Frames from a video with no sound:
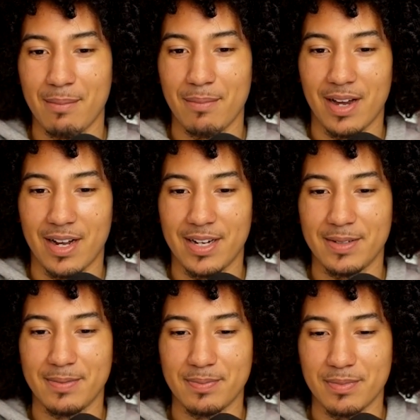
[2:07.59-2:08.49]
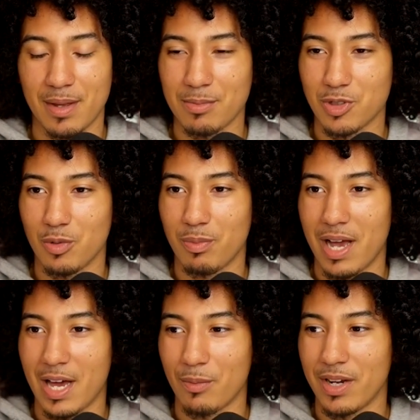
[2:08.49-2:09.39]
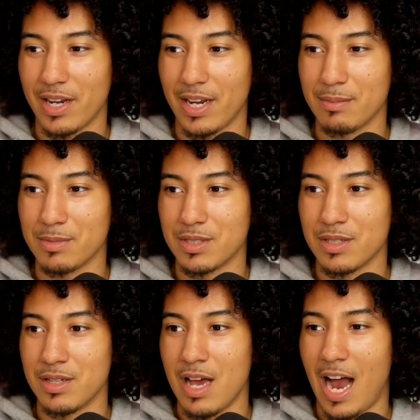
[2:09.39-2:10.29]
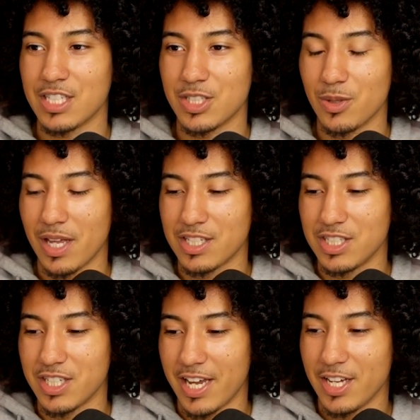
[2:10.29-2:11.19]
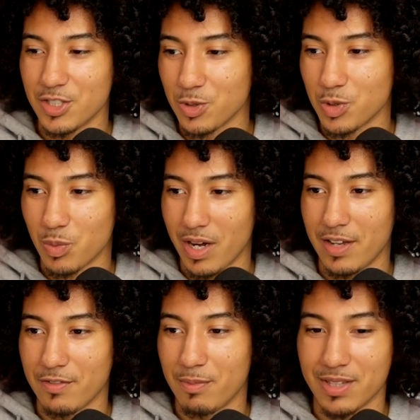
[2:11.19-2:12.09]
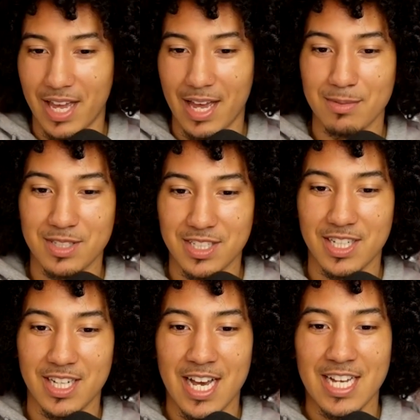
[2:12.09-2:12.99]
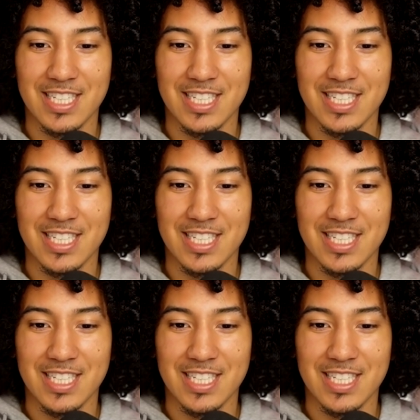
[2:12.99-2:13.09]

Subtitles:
I'm so bad with names. I just know that she's Andrew's wife. But the MC, she had